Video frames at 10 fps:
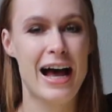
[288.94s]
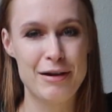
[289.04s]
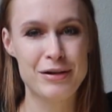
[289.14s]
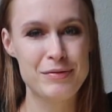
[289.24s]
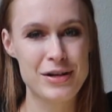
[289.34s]

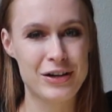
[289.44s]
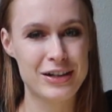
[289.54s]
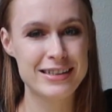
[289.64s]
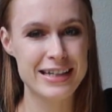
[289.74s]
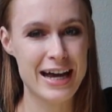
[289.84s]
I'm gonna be
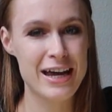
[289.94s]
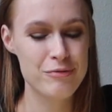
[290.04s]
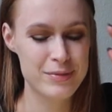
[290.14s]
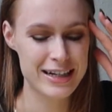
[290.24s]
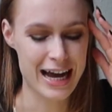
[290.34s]
honest, I
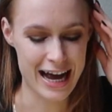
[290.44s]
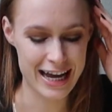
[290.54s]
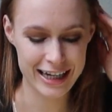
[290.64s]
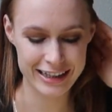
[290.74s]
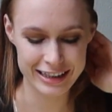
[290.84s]
have been
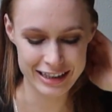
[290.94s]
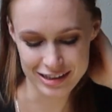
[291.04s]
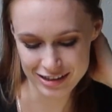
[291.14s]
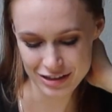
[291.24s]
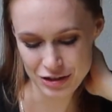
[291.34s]
eyeing
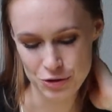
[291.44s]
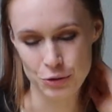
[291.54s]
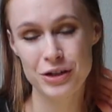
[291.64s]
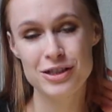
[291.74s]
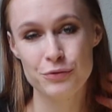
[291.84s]
these
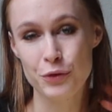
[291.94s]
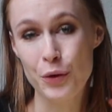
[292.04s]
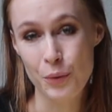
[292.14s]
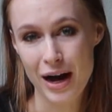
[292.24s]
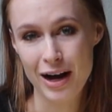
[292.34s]
shorts for
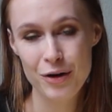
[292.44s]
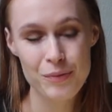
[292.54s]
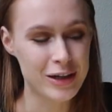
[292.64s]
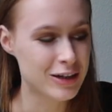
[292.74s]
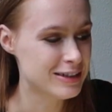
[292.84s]
a
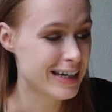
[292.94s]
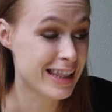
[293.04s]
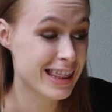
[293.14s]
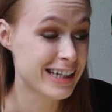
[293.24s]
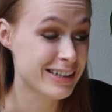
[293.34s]
while because I
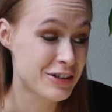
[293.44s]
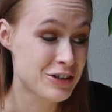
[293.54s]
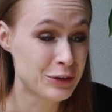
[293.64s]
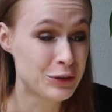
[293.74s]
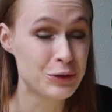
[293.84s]
think they're
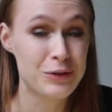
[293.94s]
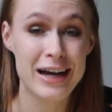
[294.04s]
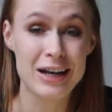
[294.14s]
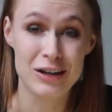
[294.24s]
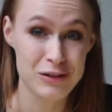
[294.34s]
so cool.
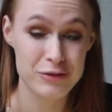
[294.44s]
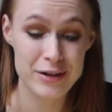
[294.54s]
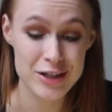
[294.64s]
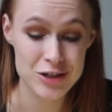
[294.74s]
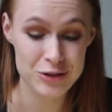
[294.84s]
I love
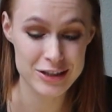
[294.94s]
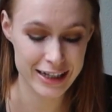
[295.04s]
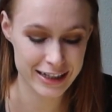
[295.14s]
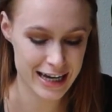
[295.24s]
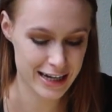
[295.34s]
wearing shorts
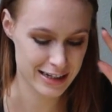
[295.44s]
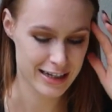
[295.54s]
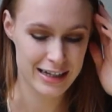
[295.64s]
like that.